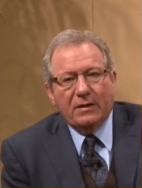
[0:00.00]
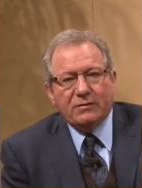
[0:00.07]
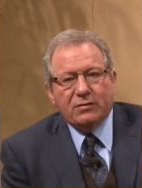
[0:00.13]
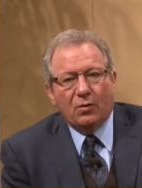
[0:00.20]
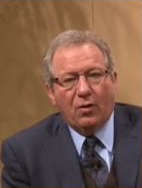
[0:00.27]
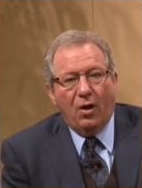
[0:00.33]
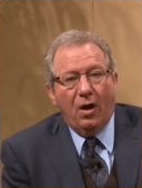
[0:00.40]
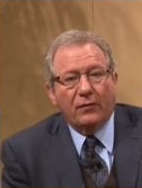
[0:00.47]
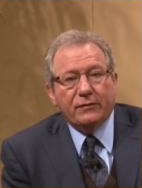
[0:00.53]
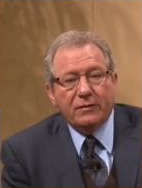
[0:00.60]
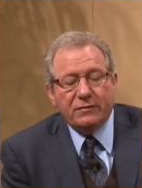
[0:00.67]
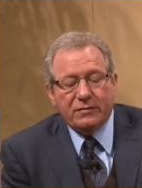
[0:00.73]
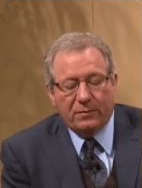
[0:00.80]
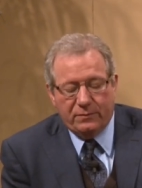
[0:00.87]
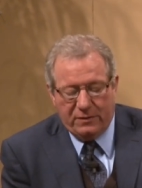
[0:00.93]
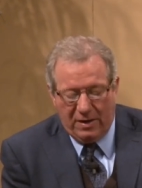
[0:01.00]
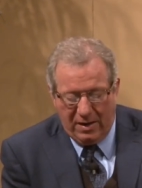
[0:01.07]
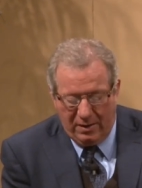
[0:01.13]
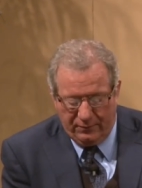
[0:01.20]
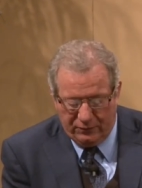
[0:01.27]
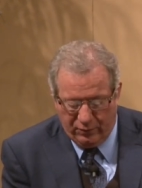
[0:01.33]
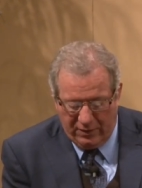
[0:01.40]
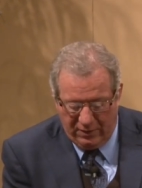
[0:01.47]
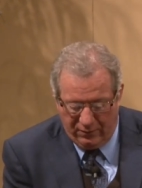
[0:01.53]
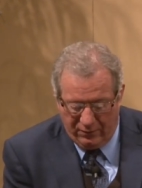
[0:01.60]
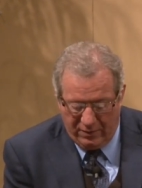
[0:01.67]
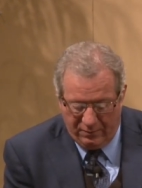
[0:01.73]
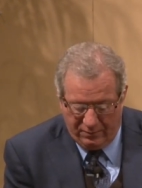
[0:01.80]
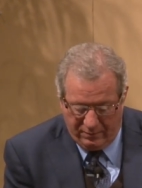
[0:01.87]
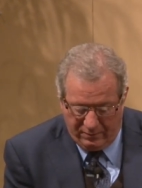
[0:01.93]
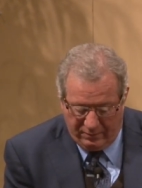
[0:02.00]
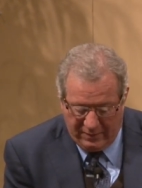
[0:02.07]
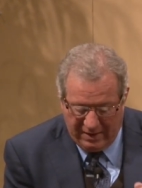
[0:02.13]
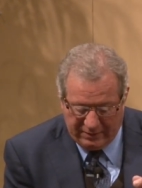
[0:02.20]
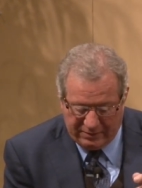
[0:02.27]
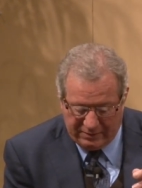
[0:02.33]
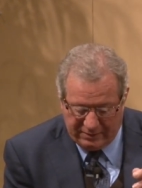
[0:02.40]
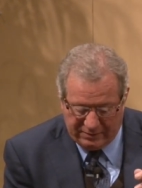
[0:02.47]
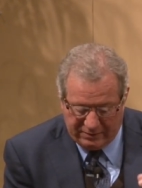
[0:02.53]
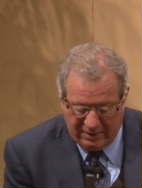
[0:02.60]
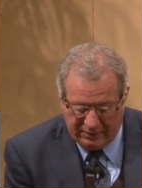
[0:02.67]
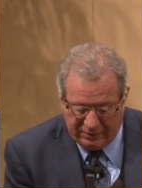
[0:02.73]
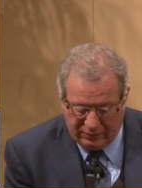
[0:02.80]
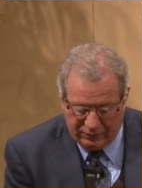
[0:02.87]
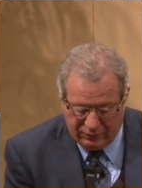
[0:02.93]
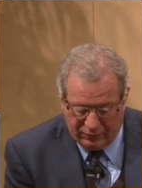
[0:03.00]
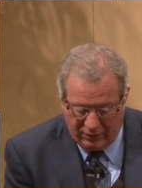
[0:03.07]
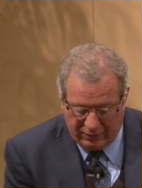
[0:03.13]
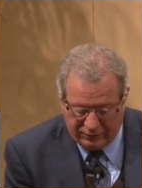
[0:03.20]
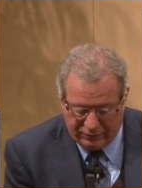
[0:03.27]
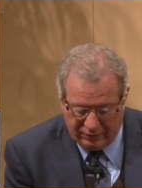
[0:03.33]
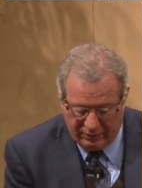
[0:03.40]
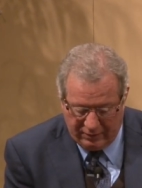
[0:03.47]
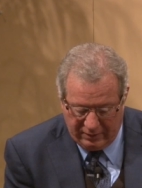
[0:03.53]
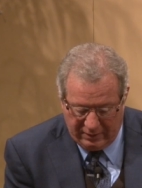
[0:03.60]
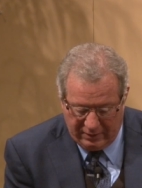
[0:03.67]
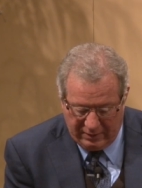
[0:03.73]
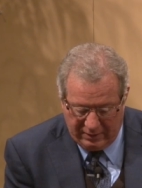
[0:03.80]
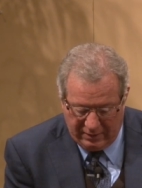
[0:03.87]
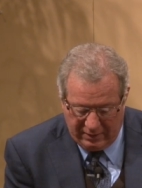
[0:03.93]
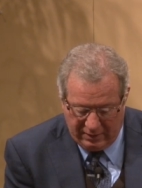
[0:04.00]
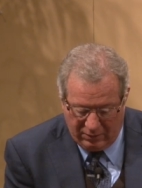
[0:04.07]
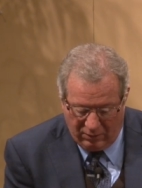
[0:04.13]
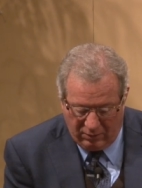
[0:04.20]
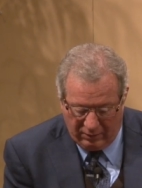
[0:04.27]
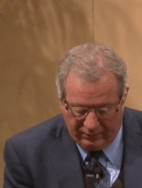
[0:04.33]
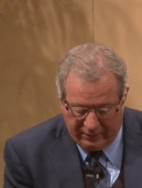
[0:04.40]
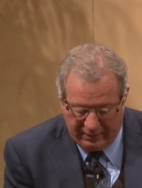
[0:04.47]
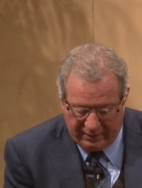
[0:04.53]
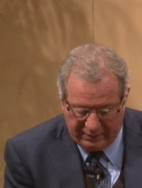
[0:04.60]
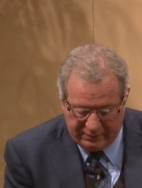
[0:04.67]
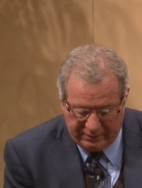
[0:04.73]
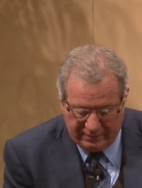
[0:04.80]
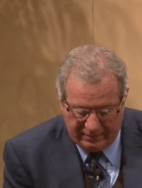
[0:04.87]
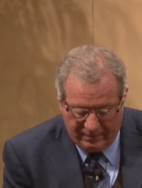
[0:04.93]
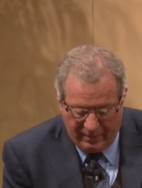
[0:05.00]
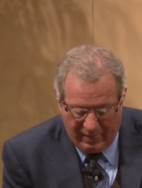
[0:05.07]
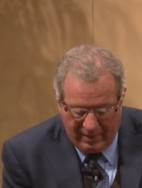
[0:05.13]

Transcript: And so often, sometimes, we, we miss the sentence structure and all of this.